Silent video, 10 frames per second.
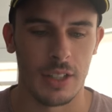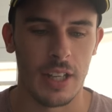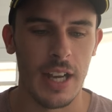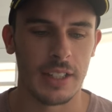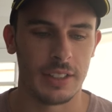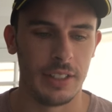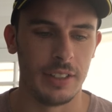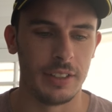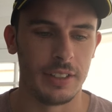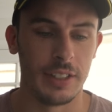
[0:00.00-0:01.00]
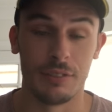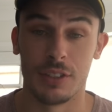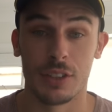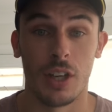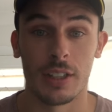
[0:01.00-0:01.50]
I actually
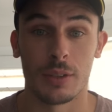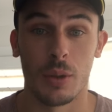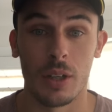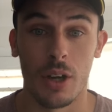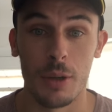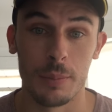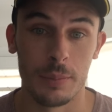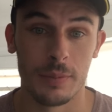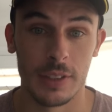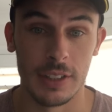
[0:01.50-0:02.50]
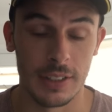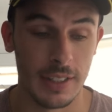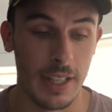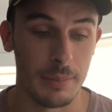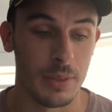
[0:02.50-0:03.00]
give the Tigers quite a hope in this
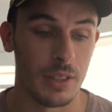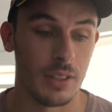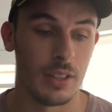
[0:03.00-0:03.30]
game.